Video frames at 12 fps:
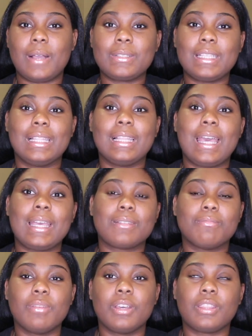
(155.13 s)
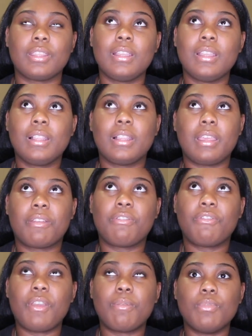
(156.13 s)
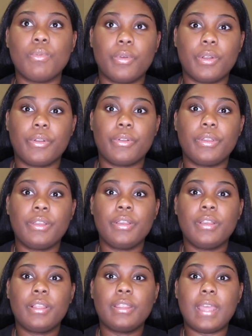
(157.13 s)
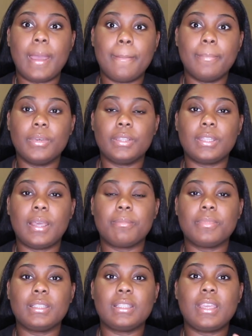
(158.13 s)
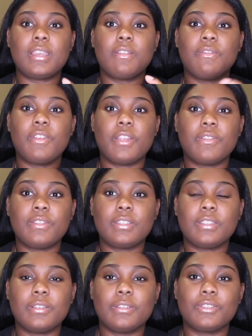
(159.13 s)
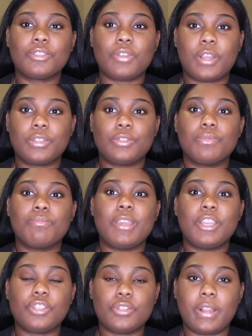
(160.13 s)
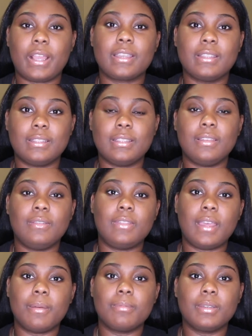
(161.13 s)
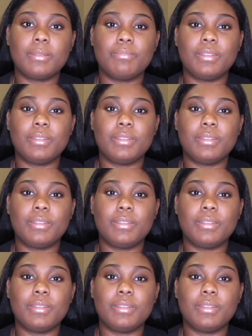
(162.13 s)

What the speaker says: I would say the last month, like February, that month I'm gonna take it very serious trying to make sure I conceive that month.